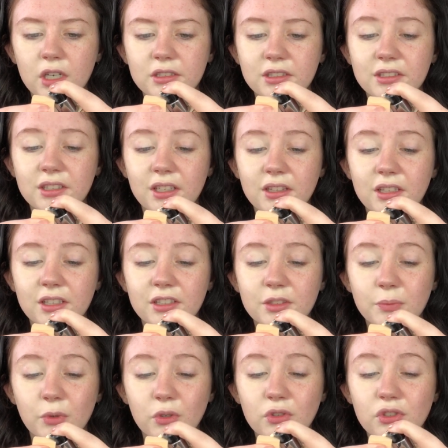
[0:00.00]
As I said, this
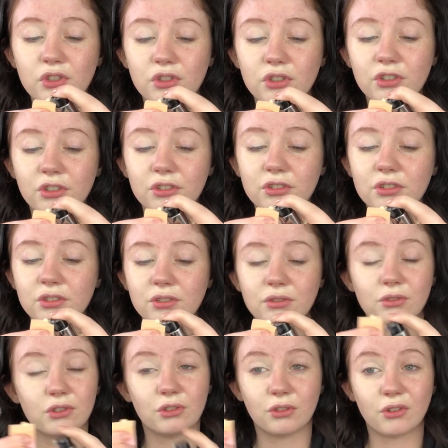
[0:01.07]
sponge does
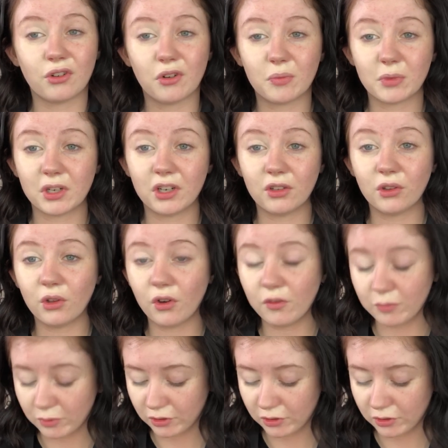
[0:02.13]
suck up a lot of